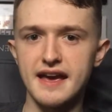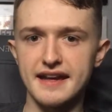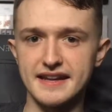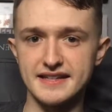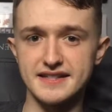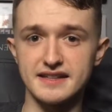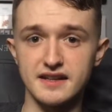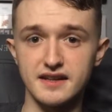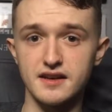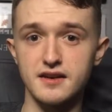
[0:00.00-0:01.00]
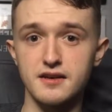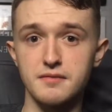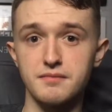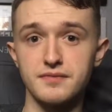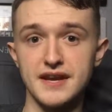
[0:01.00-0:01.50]
and they said that
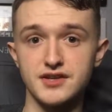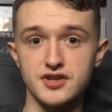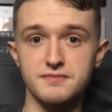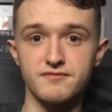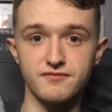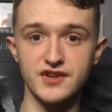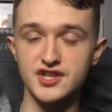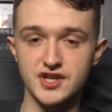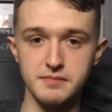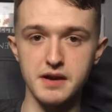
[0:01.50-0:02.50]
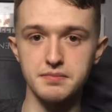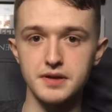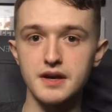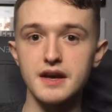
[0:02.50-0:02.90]
they're just finishing them up,